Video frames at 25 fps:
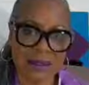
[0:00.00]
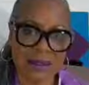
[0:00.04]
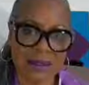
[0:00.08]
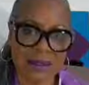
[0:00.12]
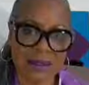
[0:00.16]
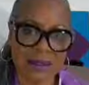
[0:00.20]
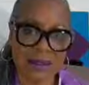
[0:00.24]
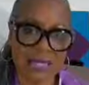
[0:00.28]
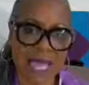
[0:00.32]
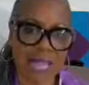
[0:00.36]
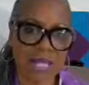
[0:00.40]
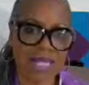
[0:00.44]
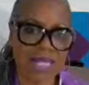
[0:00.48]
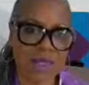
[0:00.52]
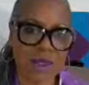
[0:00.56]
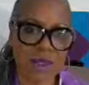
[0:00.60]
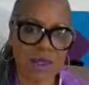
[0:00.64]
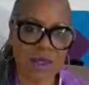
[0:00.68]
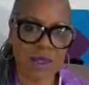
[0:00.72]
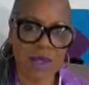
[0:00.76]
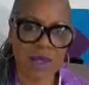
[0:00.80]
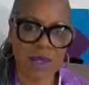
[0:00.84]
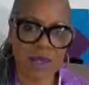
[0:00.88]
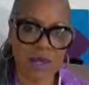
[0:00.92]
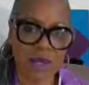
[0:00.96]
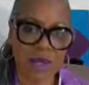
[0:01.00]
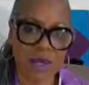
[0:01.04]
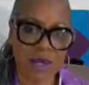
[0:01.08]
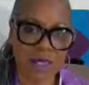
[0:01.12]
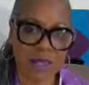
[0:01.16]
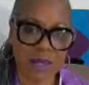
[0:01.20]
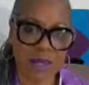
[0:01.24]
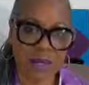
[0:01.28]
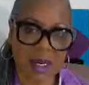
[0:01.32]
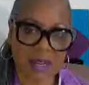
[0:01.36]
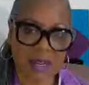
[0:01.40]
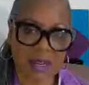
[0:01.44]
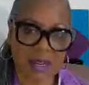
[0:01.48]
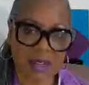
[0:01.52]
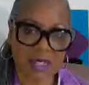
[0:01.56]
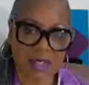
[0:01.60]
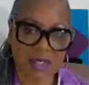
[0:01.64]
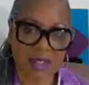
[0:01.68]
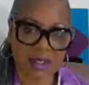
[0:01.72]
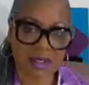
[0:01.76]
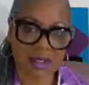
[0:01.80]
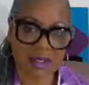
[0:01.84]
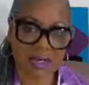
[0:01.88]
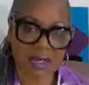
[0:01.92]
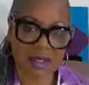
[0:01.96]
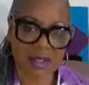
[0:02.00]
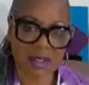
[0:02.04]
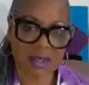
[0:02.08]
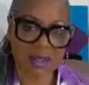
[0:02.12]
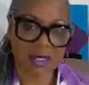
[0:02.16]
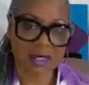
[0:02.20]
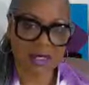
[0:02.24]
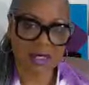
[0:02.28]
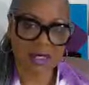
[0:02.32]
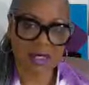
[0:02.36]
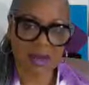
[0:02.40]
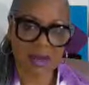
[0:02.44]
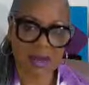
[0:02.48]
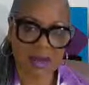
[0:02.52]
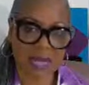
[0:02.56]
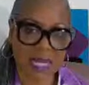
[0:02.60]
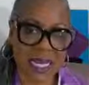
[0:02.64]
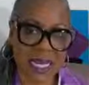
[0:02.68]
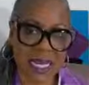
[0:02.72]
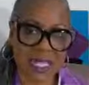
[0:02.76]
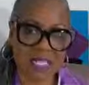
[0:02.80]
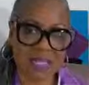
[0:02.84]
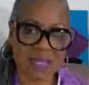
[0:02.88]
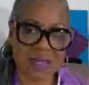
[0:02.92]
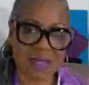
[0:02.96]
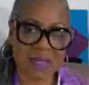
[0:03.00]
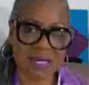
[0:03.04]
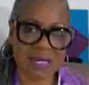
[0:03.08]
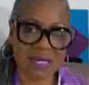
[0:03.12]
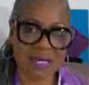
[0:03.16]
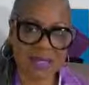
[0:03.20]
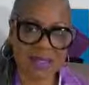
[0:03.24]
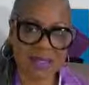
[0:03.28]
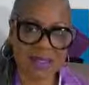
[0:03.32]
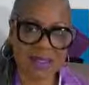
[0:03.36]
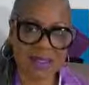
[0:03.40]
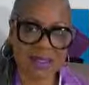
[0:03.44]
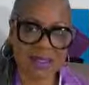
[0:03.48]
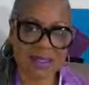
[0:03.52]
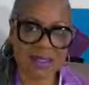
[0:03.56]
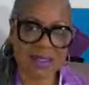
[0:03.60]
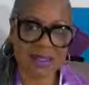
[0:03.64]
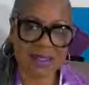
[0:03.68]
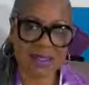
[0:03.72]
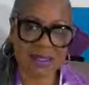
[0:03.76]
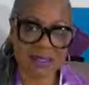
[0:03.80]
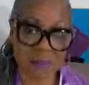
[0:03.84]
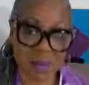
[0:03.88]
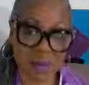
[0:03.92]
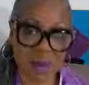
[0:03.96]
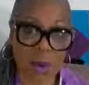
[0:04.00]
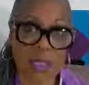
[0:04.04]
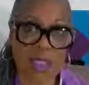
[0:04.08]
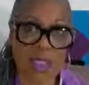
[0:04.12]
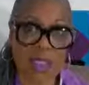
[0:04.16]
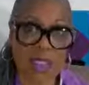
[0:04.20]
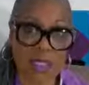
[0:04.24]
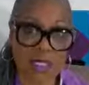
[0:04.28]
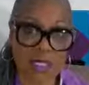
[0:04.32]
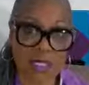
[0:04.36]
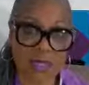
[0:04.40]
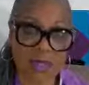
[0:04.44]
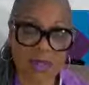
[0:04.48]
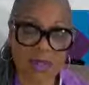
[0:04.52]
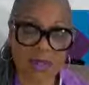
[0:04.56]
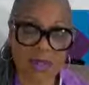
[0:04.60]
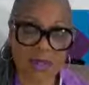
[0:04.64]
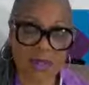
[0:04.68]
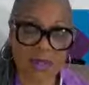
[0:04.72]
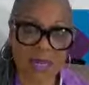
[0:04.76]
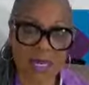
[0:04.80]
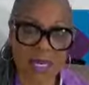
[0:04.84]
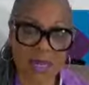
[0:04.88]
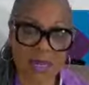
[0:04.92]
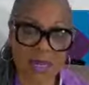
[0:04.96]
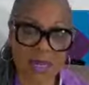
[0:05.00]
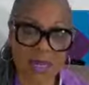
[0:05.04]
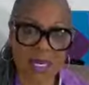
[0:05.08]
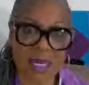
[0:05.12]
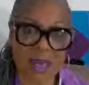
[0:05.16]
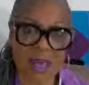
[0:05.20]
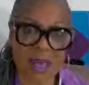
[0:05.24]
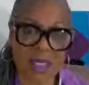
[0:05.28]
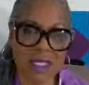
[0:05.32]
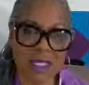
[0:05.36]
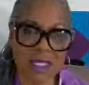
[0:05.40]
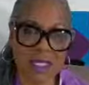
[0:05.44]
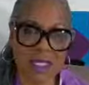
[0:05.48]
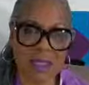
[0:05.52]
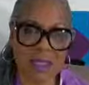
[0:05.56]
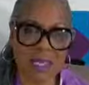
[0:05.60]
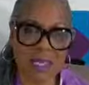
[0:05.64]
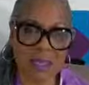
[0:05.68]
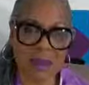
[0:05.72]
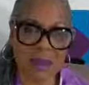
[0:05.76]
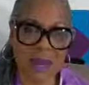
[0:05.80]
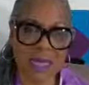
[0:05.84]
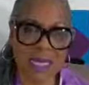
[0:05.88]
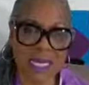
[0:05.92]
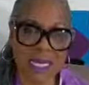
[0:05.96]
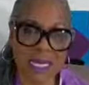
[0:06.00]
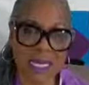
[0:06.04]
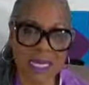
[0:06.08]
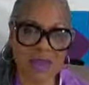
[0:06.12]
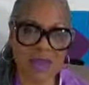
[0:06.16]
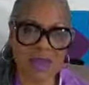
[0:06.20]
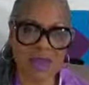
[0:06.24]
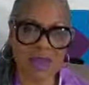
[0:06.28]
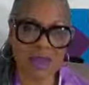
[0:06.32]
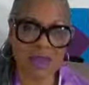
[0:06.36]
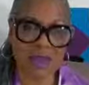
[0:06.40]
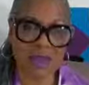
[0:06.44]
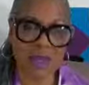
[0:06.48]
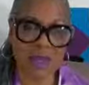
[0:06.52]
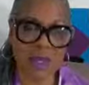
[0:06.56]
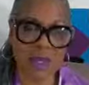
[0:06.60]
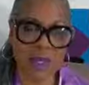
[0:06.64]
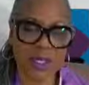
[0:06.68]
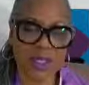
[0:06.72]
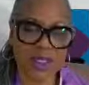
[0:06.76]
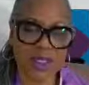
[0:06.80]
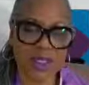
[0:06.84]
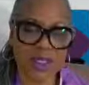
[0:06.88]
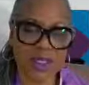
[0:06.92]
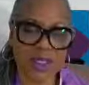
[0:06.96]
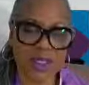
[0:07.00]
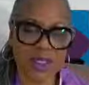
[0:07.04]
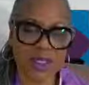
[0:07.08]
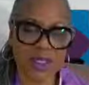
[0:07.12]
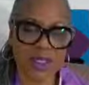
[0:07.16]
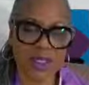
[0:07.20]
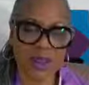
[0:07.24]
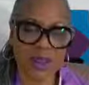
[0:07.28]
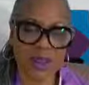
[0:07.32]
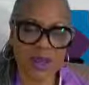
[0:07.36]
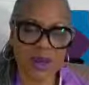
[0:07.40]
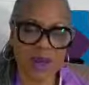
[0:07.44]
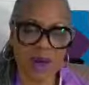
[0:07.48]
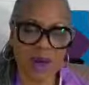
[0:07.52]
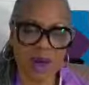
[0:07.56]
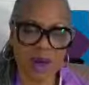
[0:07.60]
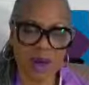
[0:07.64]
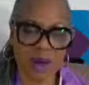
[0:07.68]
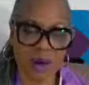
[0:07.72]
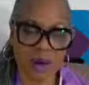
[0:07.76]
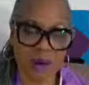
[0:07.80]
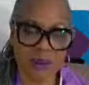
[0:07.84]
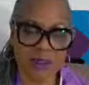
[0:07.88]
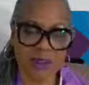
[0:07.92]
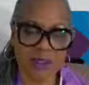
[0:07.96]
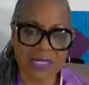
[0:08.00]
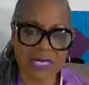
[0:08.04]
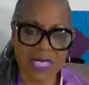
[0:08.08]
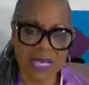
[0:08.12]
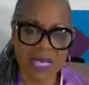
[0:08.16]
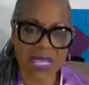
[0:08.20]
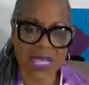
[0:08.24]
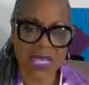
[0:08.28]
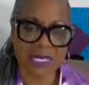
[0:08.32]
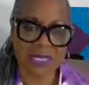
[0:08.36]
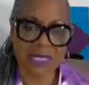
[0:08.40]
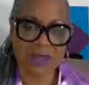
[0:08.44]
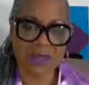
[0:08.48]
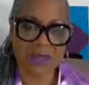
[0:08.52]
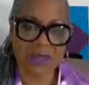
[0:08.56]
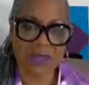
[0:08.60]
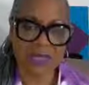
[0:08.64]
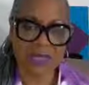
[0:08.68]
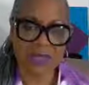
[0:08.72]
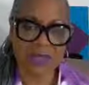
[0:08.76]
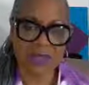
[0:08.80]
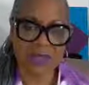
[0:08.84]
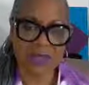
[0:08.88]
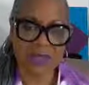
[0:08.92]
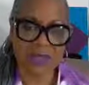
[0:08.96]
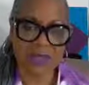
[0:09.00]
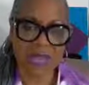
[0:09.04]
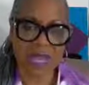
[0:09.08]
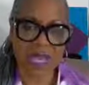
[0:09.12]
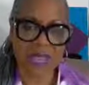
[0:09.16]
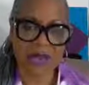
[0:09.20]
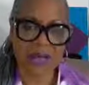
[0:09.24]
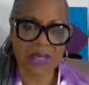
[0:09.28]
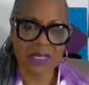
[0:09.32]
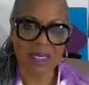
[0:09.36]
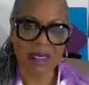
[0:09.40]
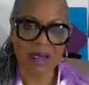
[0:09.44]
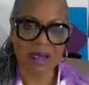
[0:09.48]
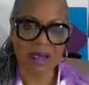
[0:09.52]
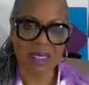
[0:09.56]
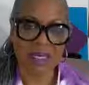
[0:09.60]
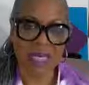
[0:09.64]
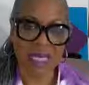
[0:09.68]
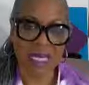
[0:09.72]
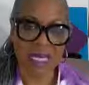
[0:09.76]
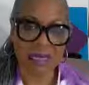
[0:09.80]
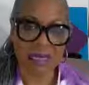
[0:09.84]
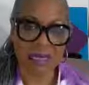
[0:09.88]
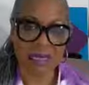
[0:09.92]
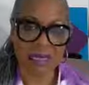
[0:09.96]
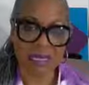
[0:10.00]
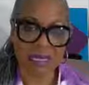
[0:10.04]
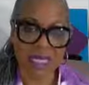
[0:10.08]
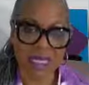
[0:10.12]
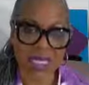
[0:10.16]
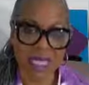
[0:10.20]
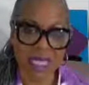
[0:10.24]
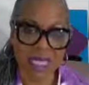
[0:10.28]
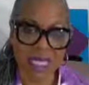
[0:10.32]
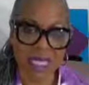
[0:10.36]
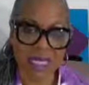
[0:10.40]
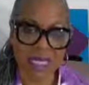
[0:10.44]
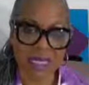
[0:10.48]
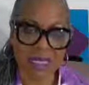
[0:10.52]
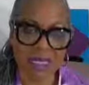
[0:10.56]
Last week we talked about restoration, and someone asked me some questions about that, but I'm gonna answer those questions offline because we don't have enough time today.